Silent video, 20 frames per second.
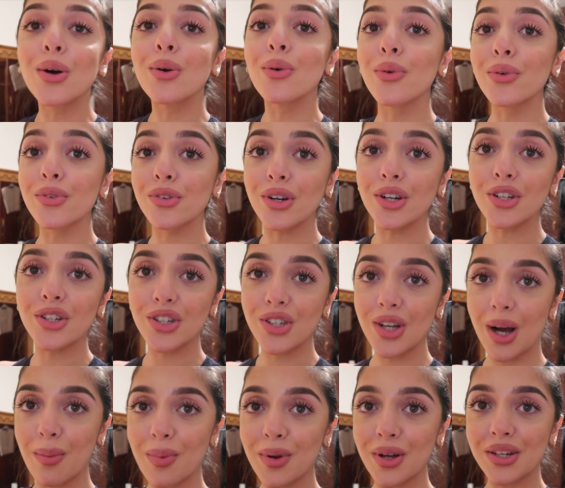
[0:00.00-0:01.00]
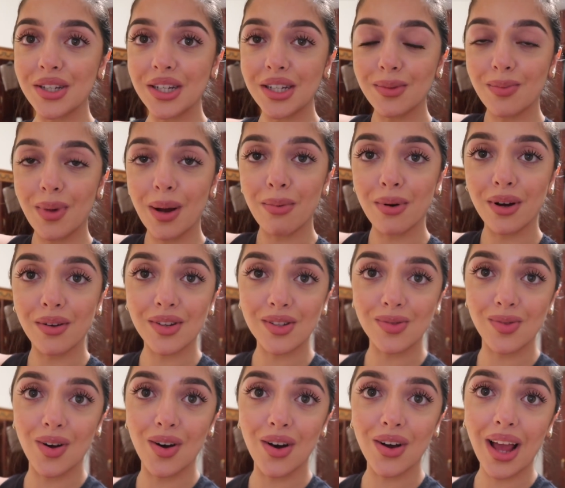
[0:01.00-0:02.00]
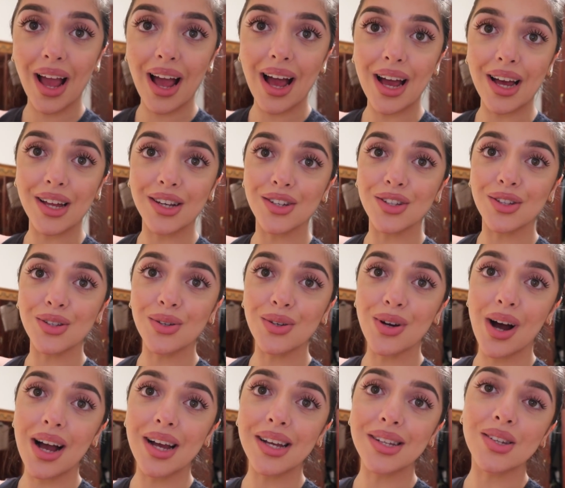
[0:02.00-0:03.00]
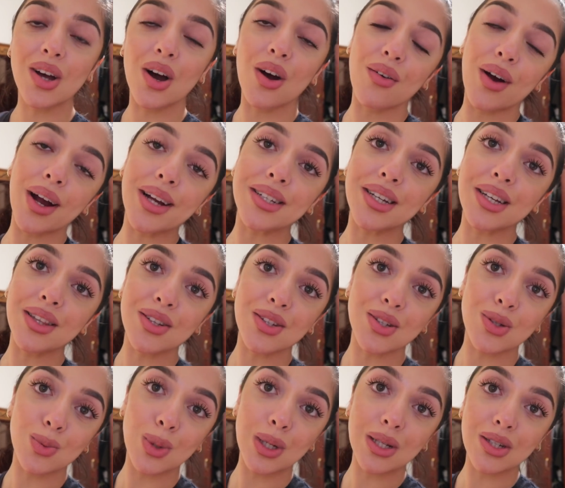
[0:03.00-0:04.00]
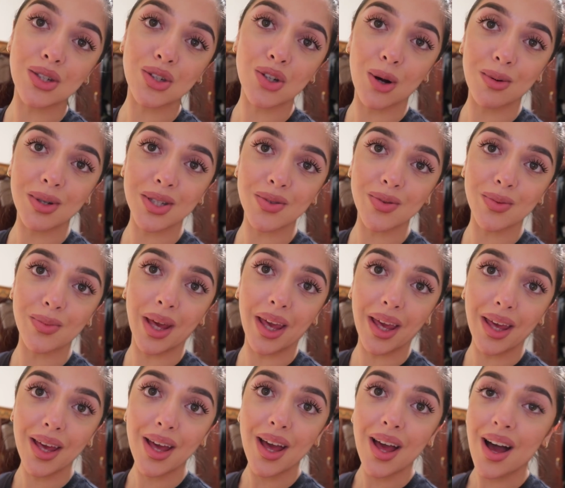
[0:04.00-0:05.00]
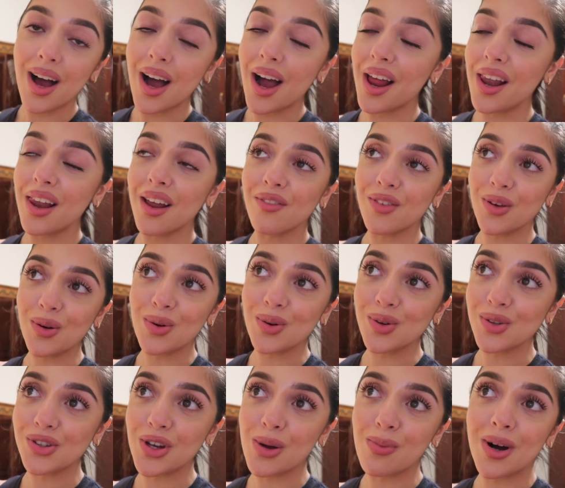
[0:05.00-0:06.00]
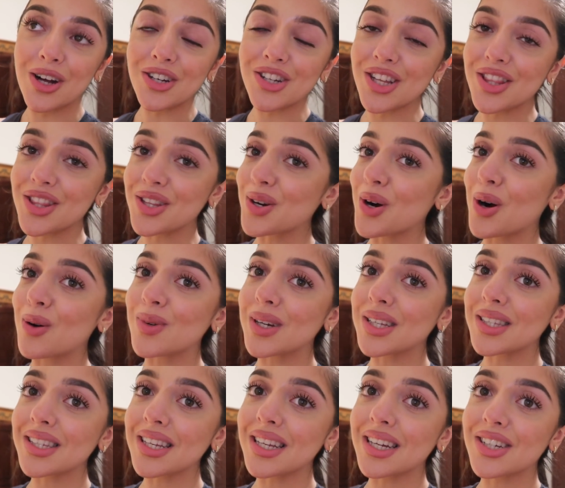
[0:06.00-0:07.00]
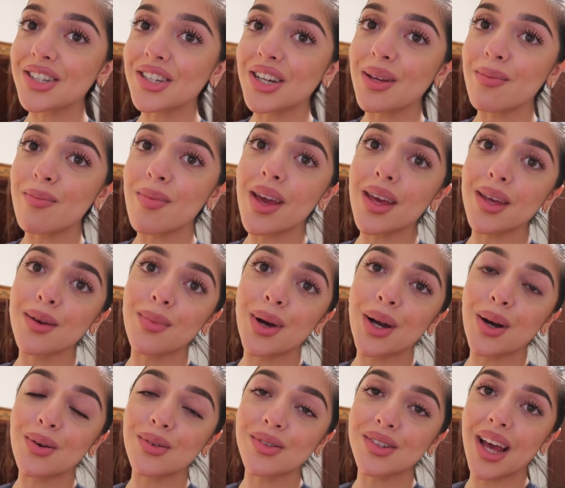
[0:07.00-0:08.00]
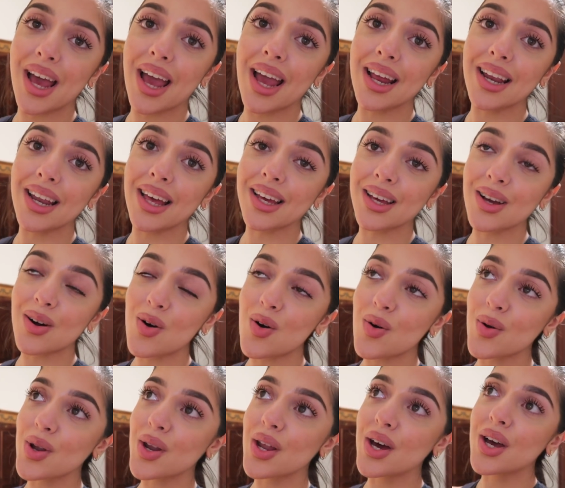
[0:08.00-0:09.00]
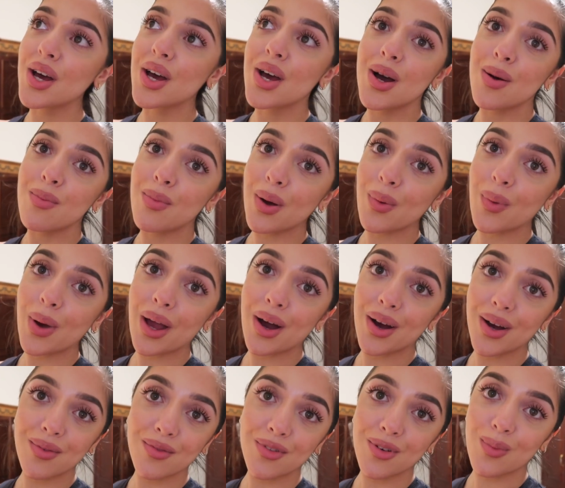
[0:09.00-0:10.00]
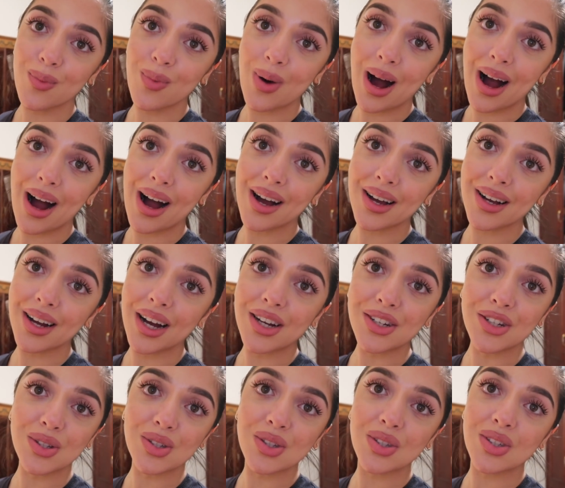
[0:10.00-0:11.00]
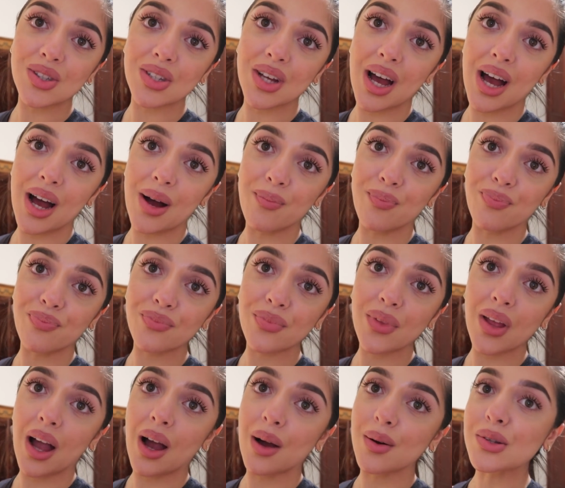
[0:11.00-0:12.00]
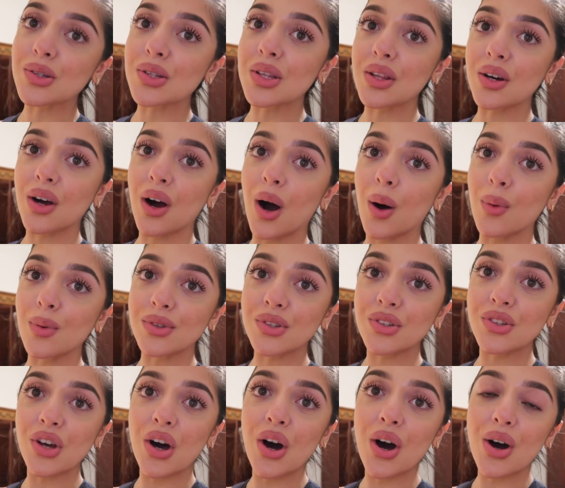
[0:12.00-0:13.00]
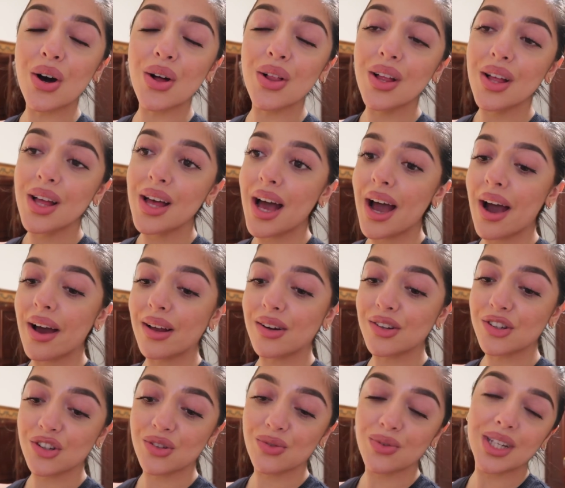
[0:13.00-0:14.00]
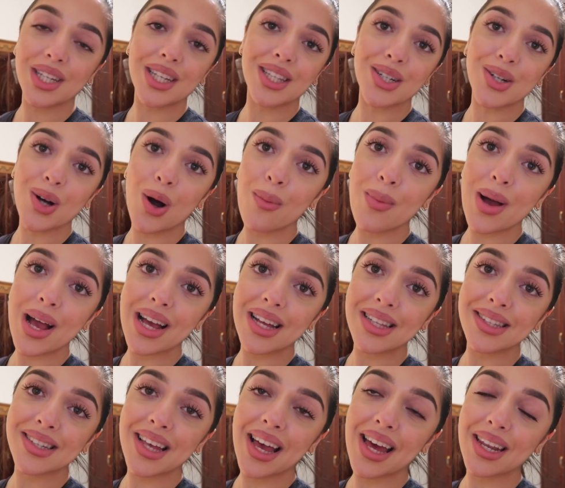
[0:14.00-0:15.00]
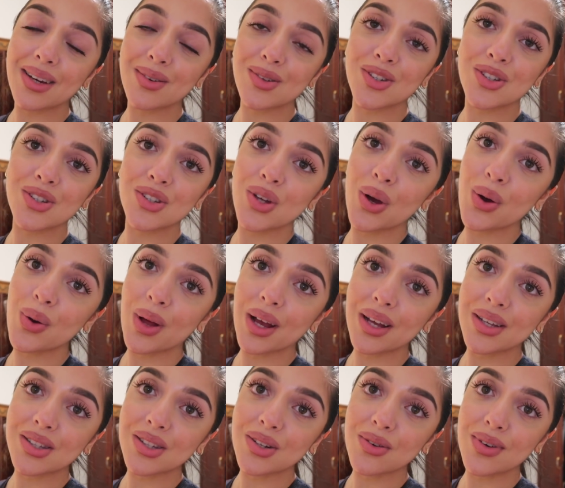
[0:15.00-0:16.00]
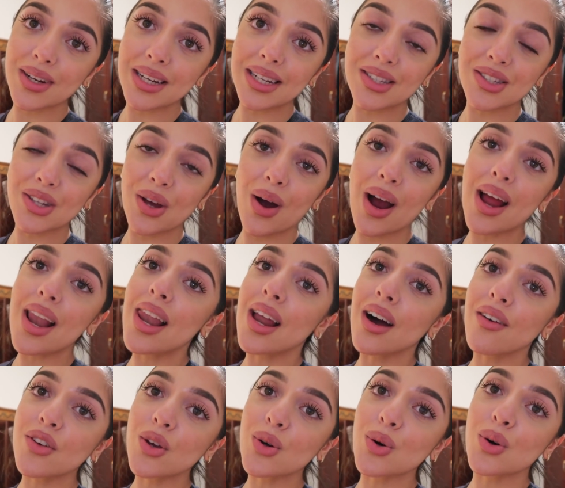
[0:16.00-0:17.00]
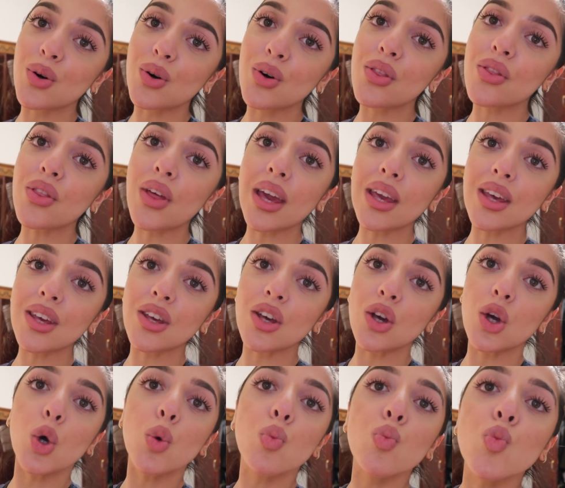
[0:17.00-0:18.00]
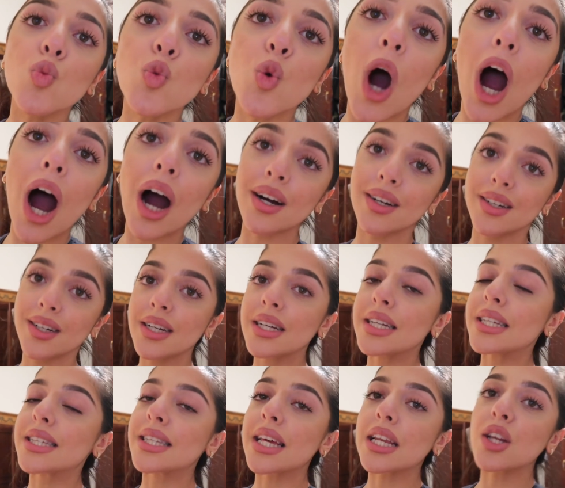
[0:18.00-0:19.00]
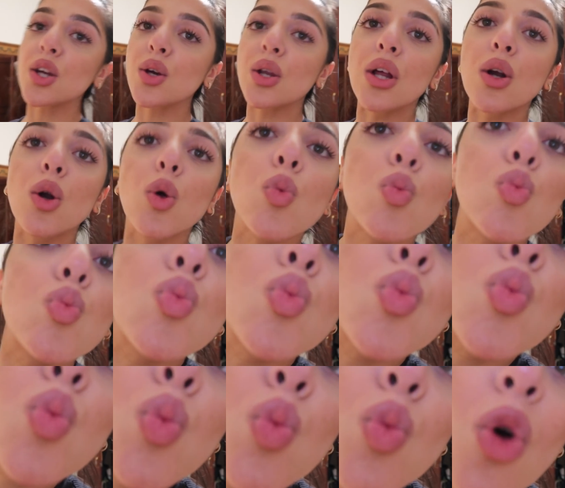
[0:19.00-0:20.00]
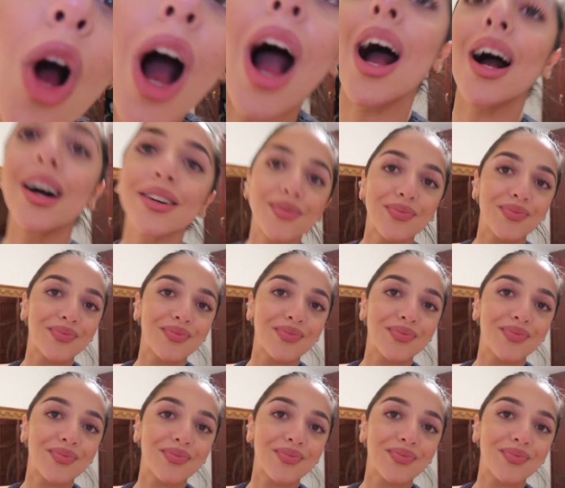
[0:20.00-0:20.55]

Also, I just uploaded my previous vlog and you guys are writing the sweetest comments for me. I love you all so much, and the comments literally make my whole day. Like on my way home from work, I just I was in the car with Sol and I was just reading the comments and it was so nice to read. So I love you all, thank you. Mwah. Sending you a little mwah.